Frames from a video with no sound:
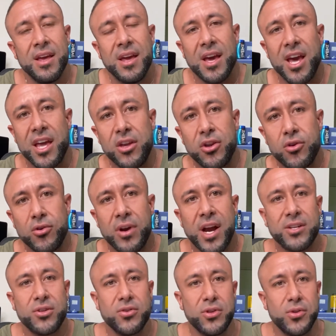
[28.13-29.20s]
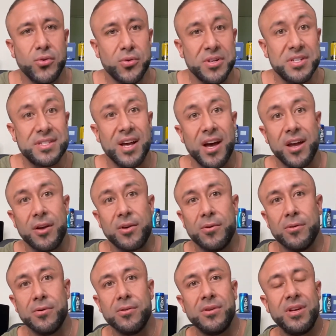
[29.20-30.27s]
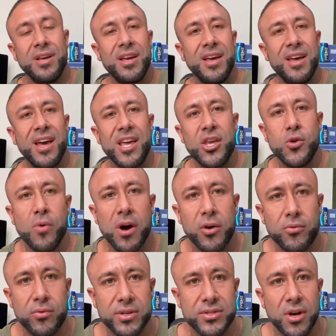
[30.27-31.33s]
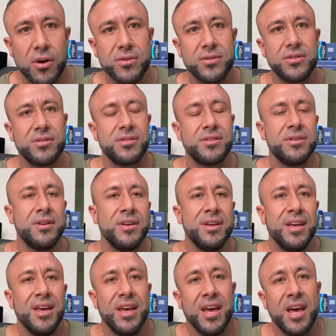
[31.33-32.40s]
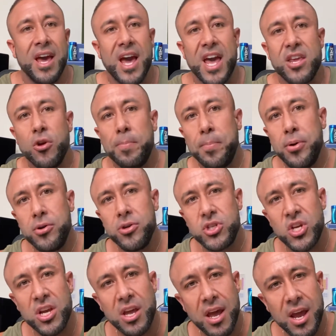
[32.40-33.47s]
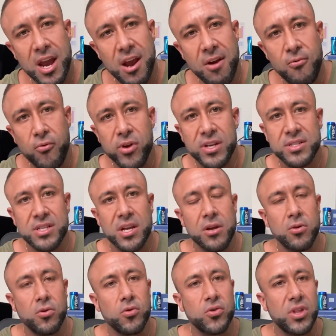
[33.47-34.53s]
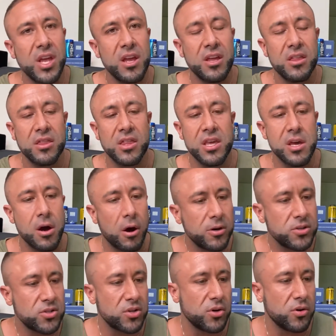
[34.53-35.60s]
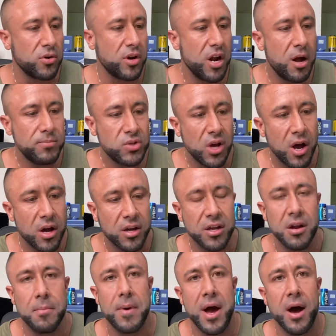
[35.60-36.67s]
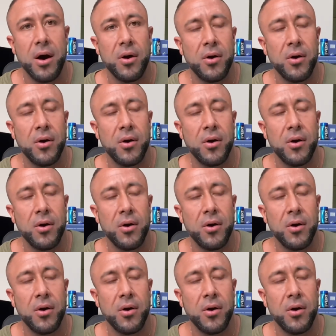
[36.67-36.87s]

and you're actually doing a cycle and you want results and you're pushing every single thing in the arsenal, and I'm talking about